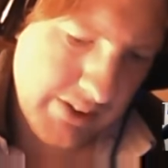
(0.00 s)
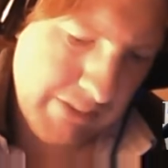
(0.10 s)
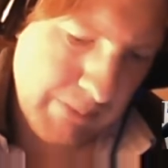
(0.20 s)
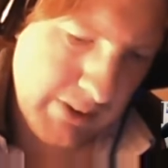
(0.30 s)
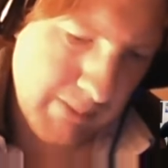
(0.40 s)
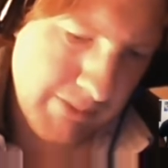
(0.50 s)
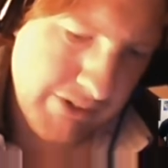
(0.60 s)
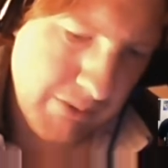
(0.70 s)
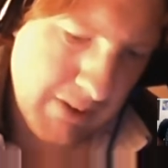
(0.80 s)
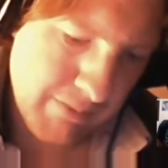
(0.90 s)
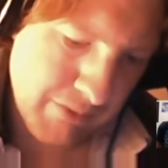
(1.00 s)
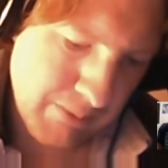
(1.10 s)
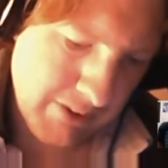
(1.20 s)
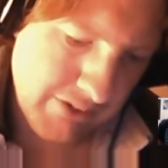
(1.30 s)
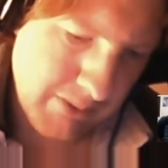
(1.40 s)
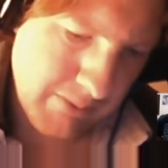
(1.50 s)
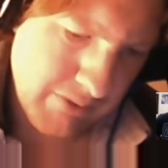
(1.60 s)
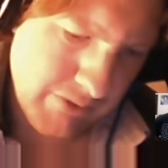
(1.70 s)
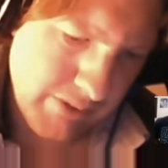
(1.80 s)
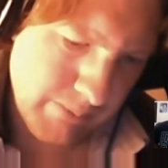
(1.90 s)
That's my number 2 average
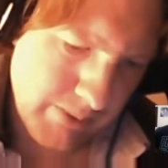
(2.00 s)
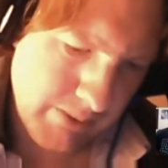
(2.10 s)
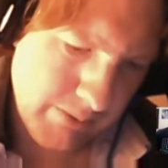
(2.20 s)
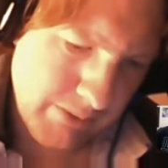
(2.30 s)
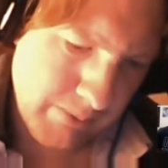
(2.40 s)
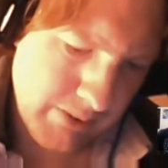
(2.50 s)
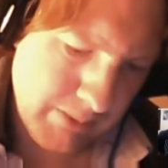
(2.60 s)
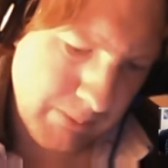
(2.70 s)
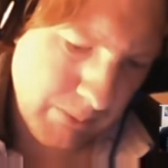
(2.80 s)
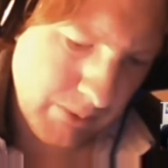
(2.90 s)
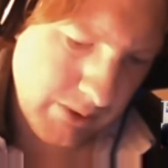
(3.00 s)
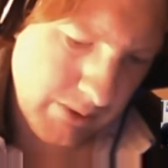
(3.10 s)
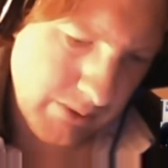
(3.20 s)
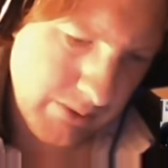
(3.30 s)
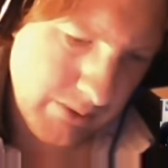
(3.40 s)
playtime. Somehow, what's my number 1?